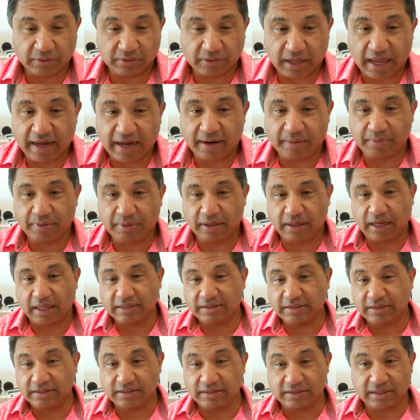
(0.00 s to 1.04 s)
tied up in
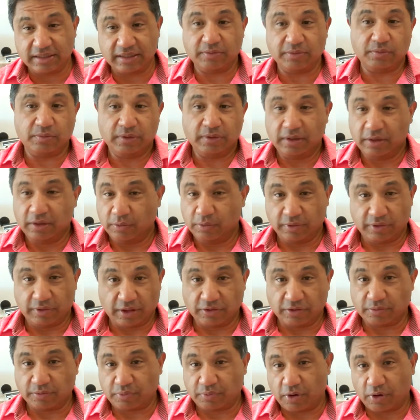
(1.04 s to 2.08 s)
licensing with
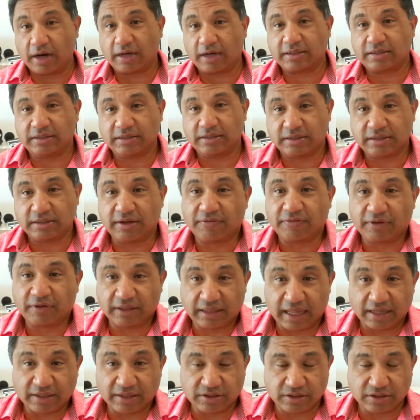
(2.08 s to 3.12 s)
other products and stuff like
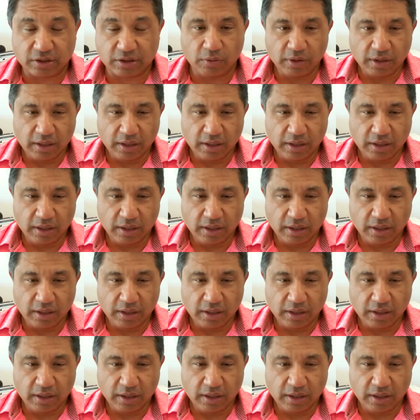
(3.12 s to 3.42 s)
that. So.